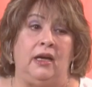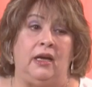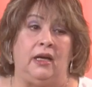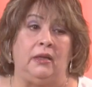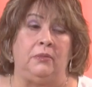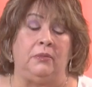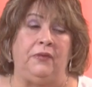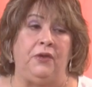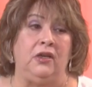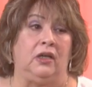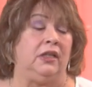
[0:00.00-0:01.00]
um, if
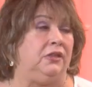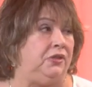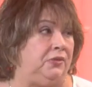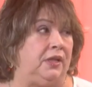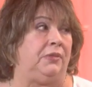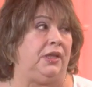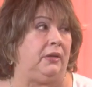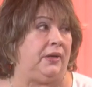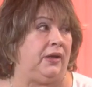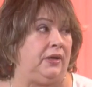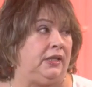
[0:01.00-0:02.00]
you're not going to do something
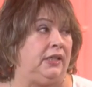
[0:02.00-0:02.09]
about it.